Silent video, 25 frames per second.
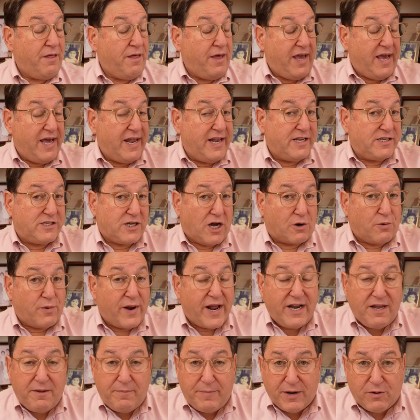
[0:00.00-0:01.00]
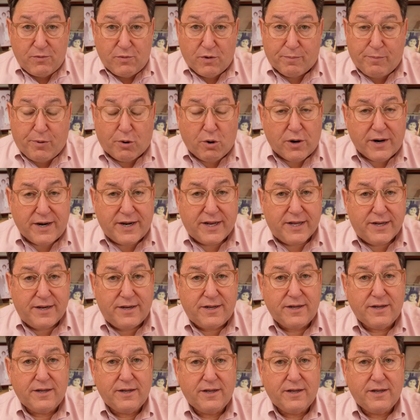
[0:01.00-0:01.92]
It has already been reported